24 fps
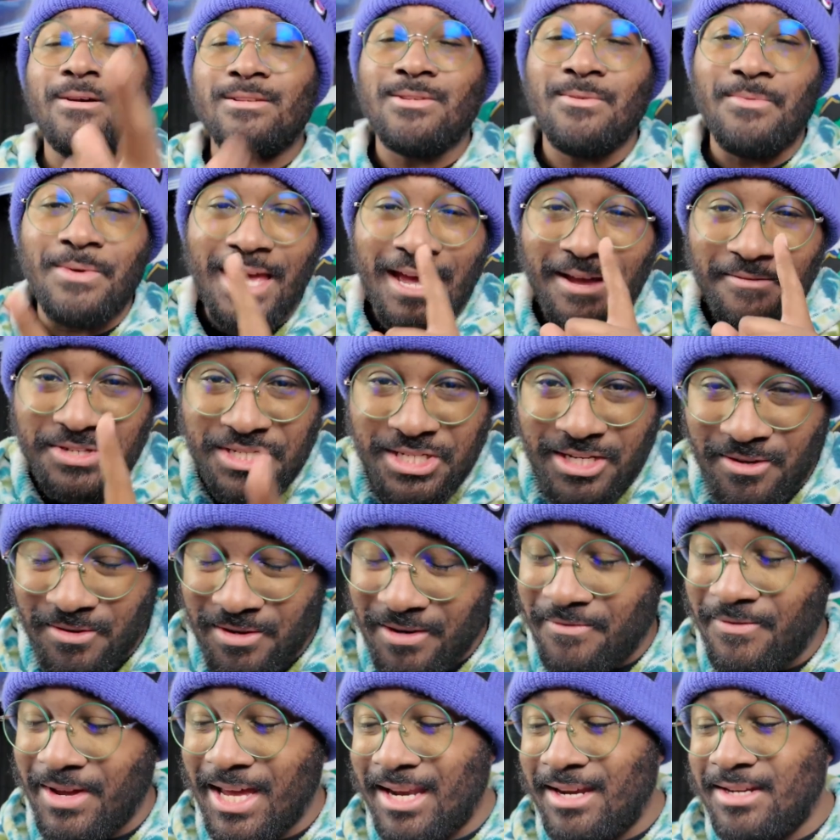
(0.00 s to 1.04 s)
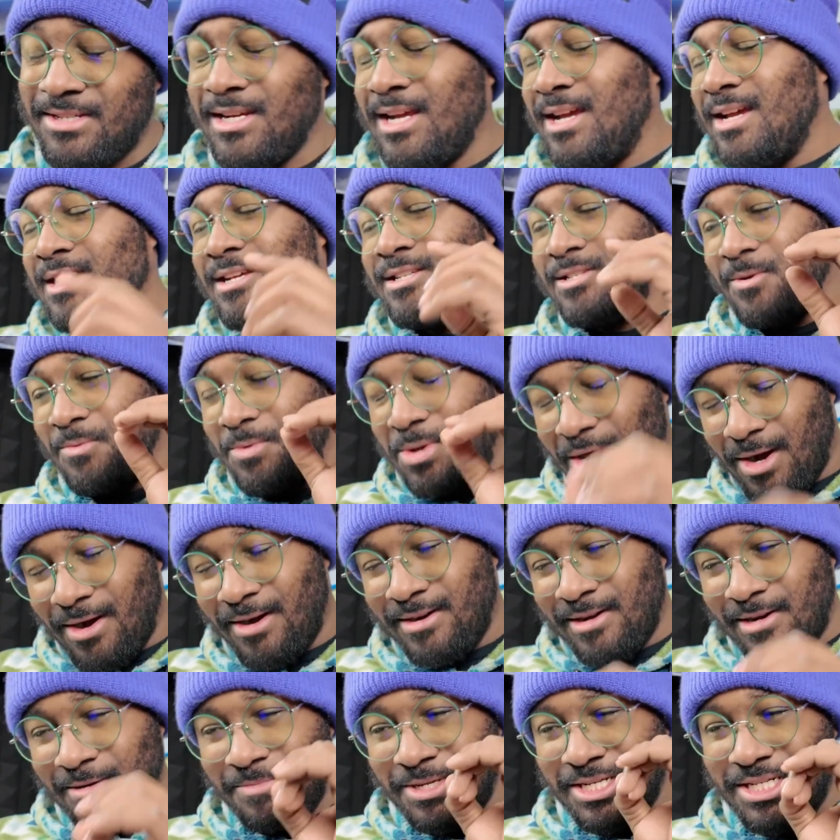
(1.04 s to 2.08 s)
Also, we have shield advantage, so we
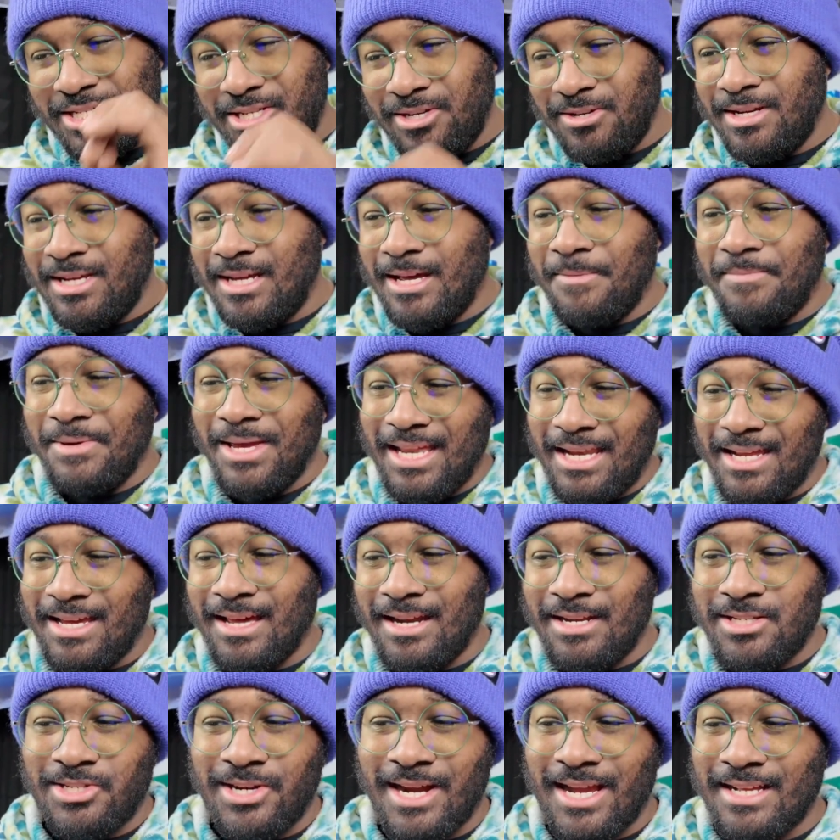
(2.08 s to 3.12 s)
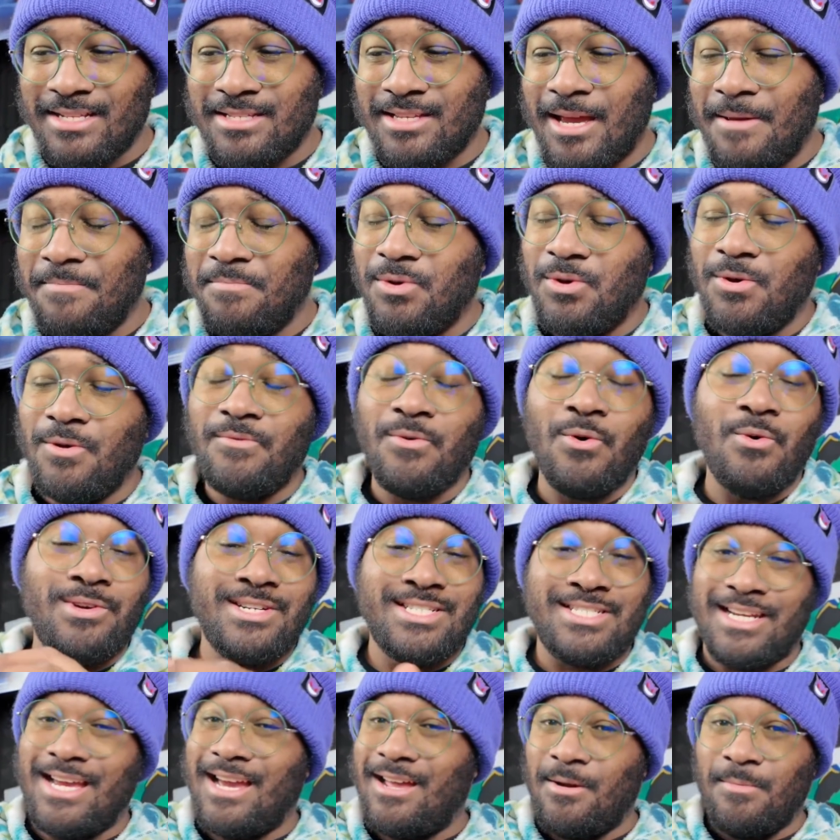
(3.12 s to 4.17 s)
are going to be shielding up any kind of dragon type move
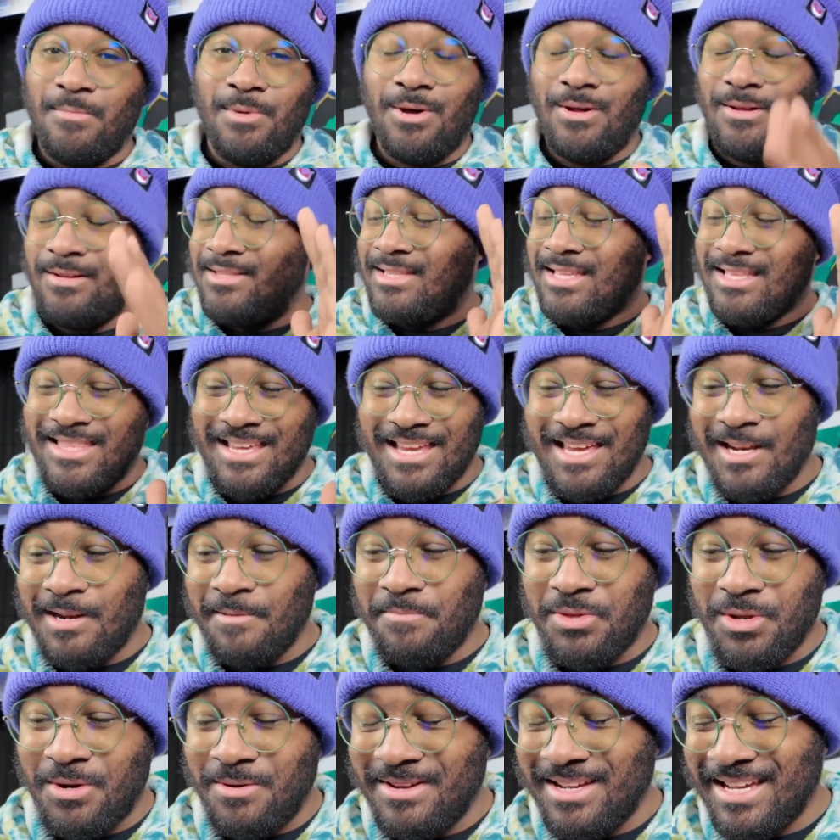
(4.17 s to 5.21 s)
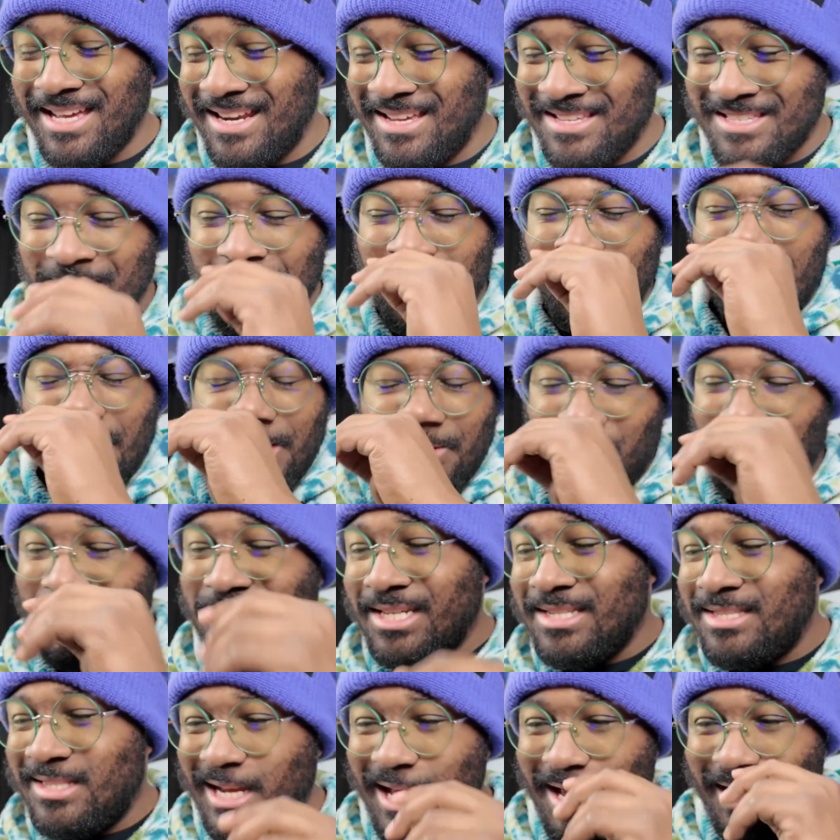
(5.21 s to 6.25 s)
or Shadow Ball that they end up throwing at us,
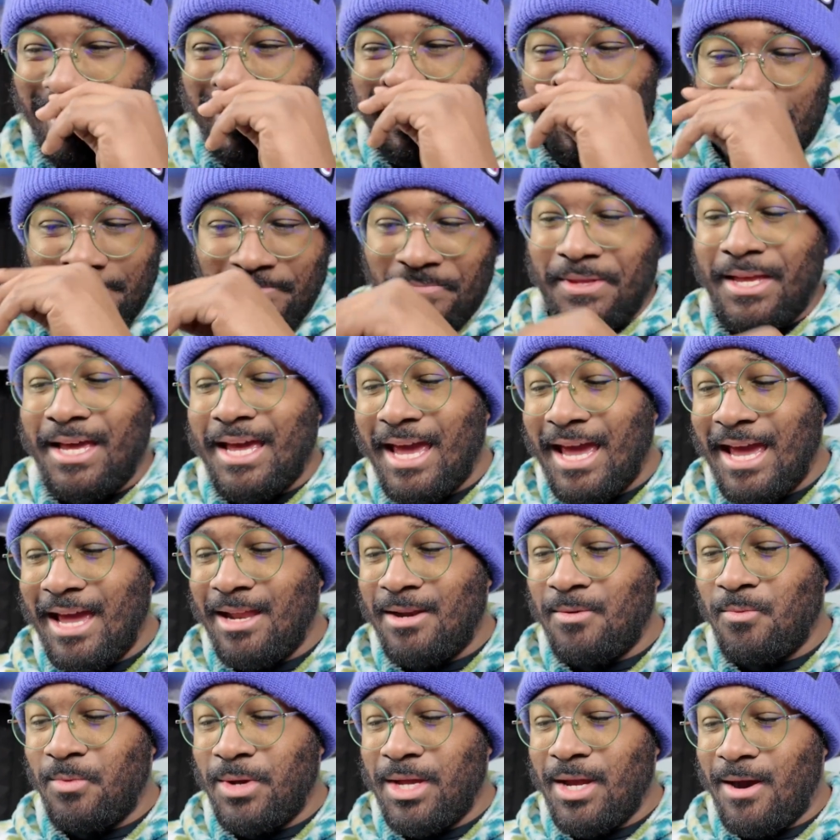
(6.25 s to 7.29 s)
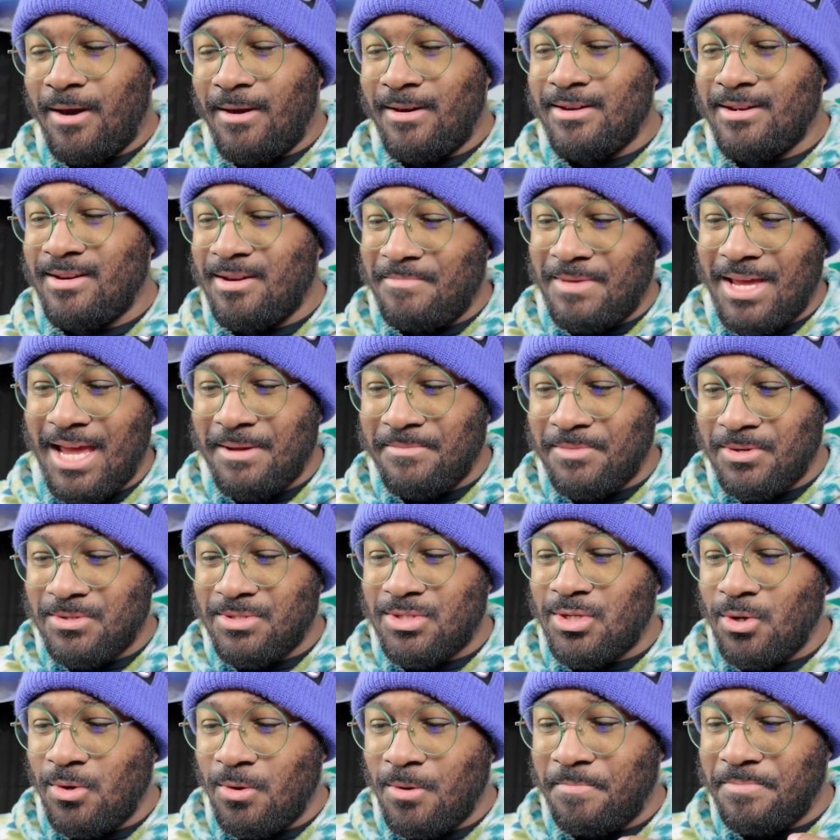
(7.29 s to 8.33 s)
which is nice. And we are going to be able
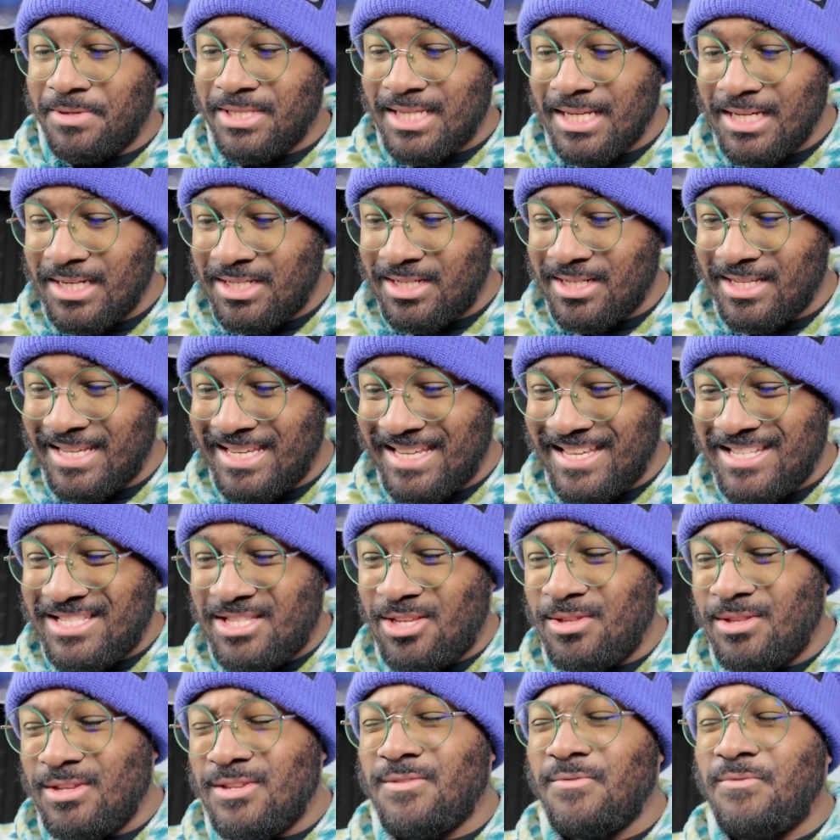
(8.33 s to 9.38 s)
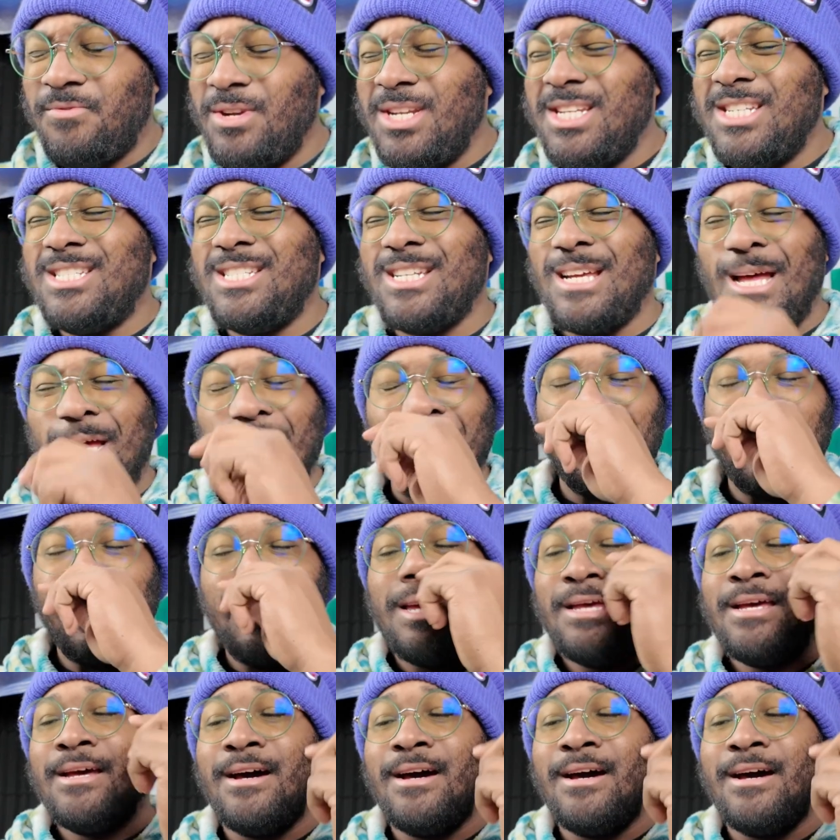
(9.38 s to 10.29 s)
to potentially get to this free shock.